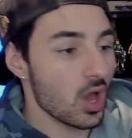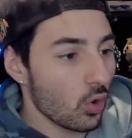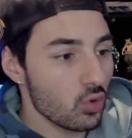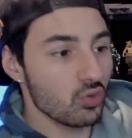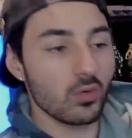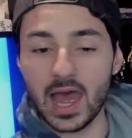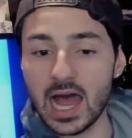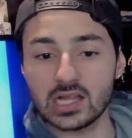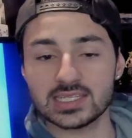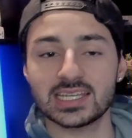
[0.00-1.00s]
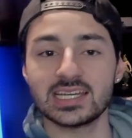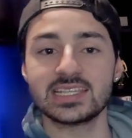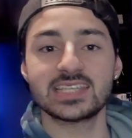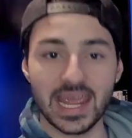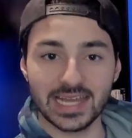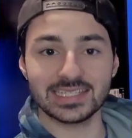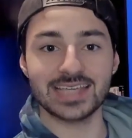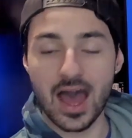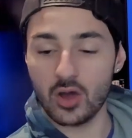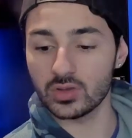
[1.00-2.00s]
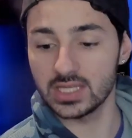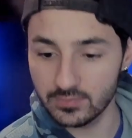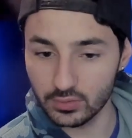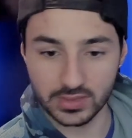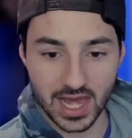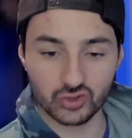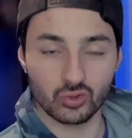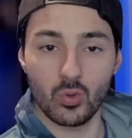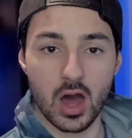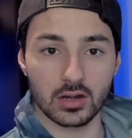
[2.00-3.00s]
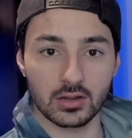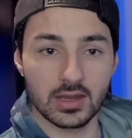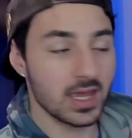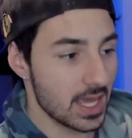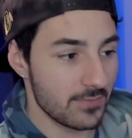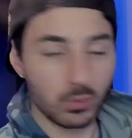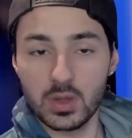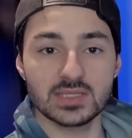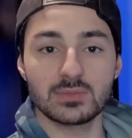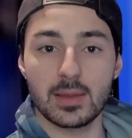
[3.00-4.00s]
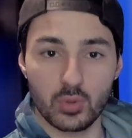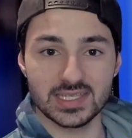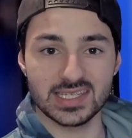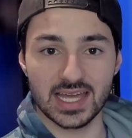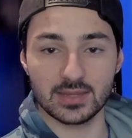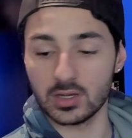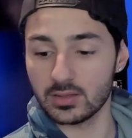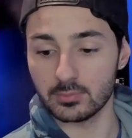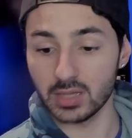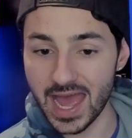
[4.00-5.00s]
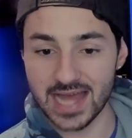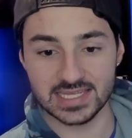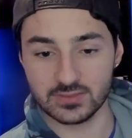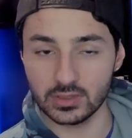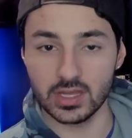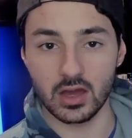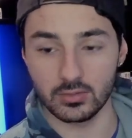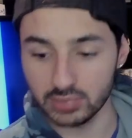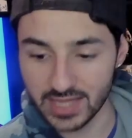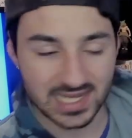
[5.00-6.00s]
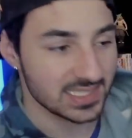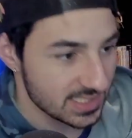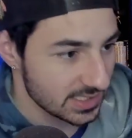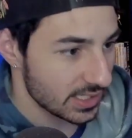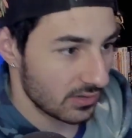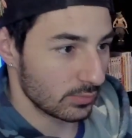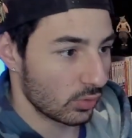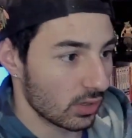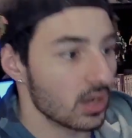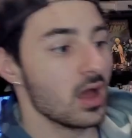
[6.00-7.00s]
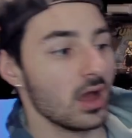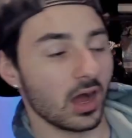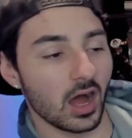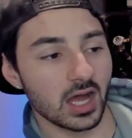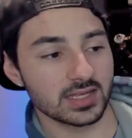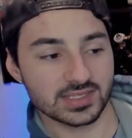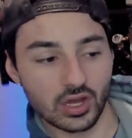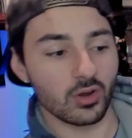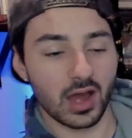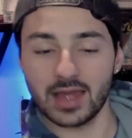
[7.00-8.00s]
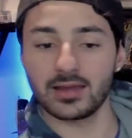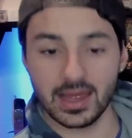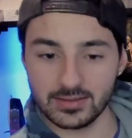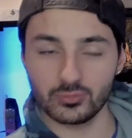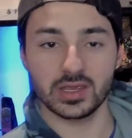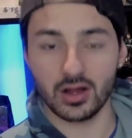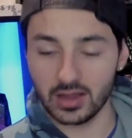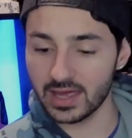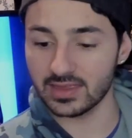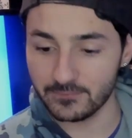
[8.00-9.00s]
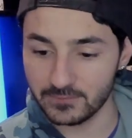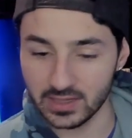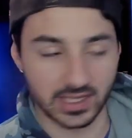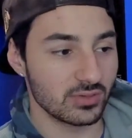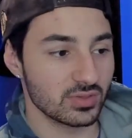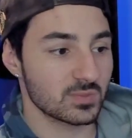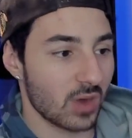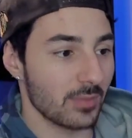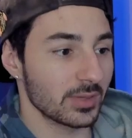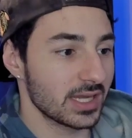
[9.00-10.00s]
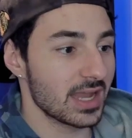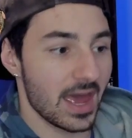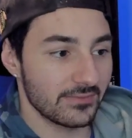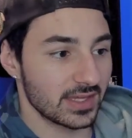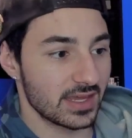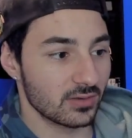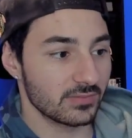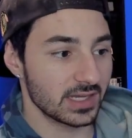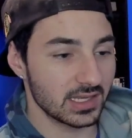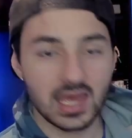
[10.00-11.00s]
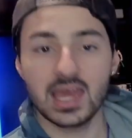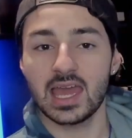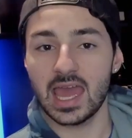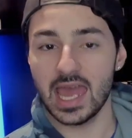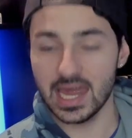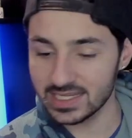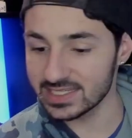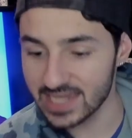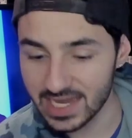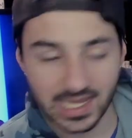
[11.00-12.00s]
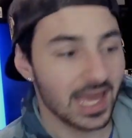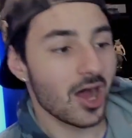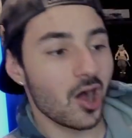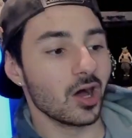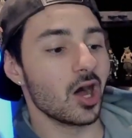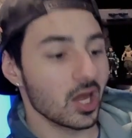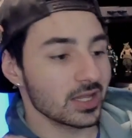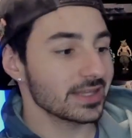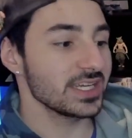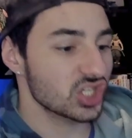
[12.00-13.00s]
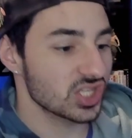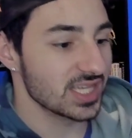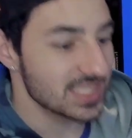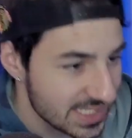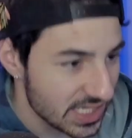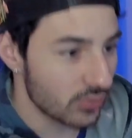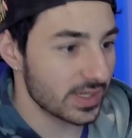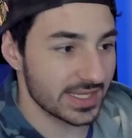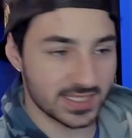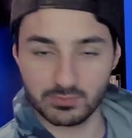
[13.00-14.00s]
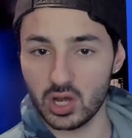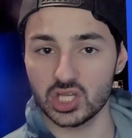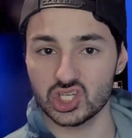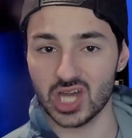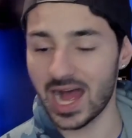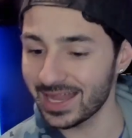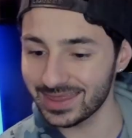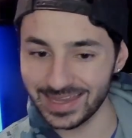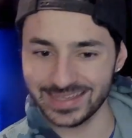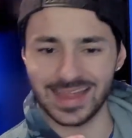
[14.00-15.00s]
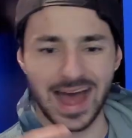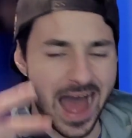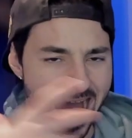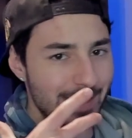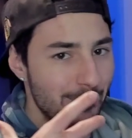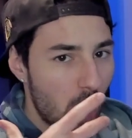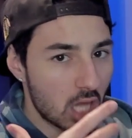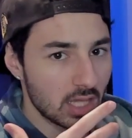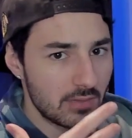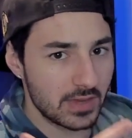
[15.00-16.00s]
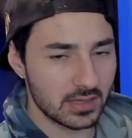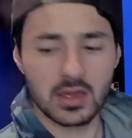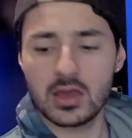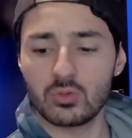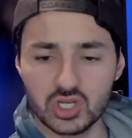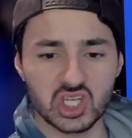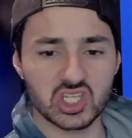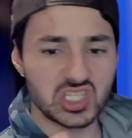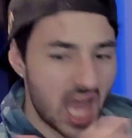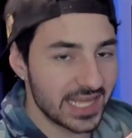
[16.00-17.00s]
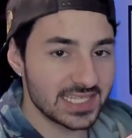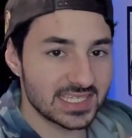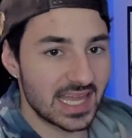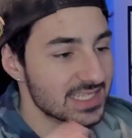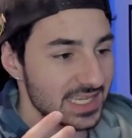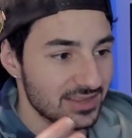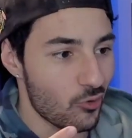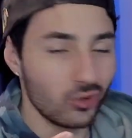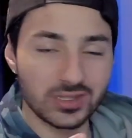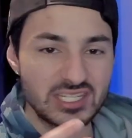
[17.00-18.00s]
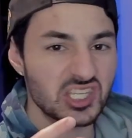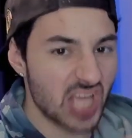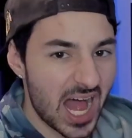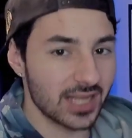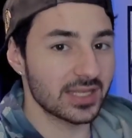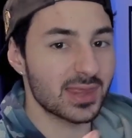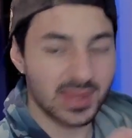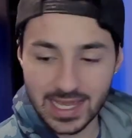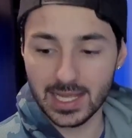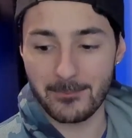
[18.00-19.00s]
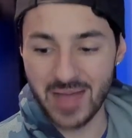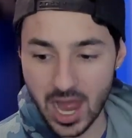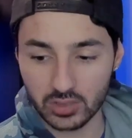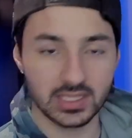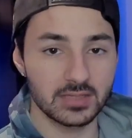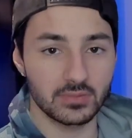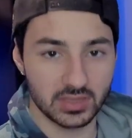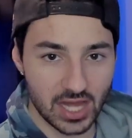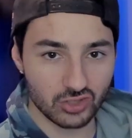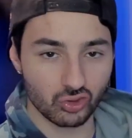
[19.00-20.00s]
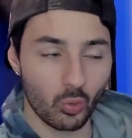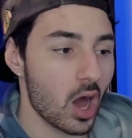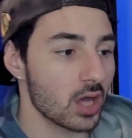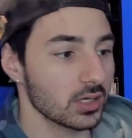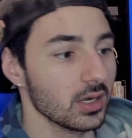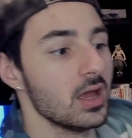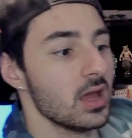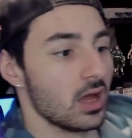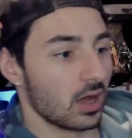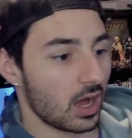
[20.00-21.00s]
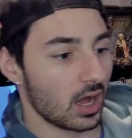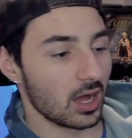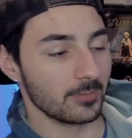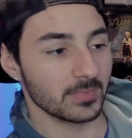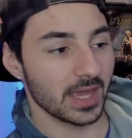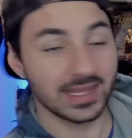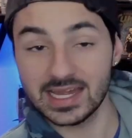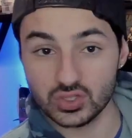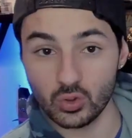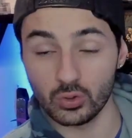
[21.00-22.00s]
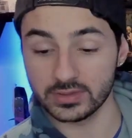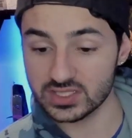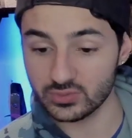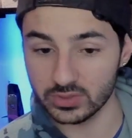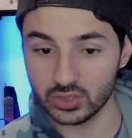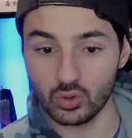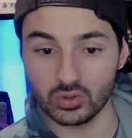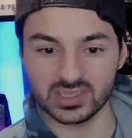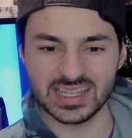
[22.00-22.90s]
Who else could take down Evil Natural Water if it wasn't my boy Saitama? Blast? Well, no, Blast isn't here anymore. Uh, so I, I, we all had that feeling he was probably gonna have to intervene, and he did. Unleash the serious punch on like the eyeball of it, which is nice. That's like the only solid thing about Evil Natural Water. Um, and that's cool. That's really cool.